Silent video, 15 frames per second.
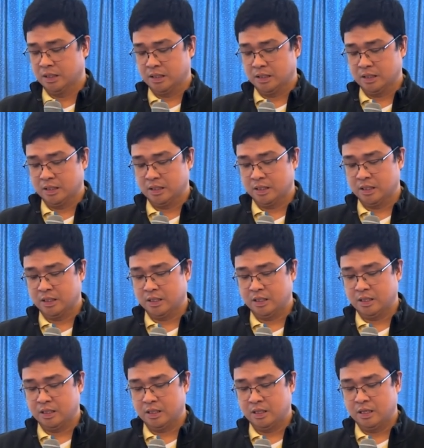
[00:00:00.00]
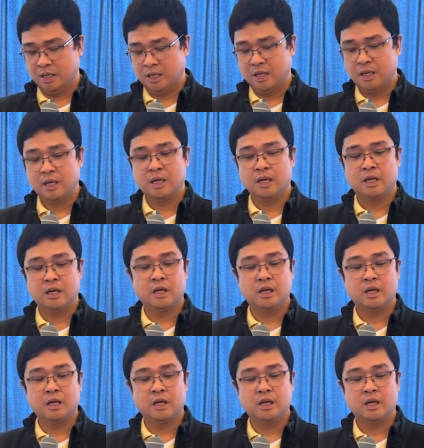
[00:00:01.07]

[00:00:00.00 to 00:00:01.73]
[no speech]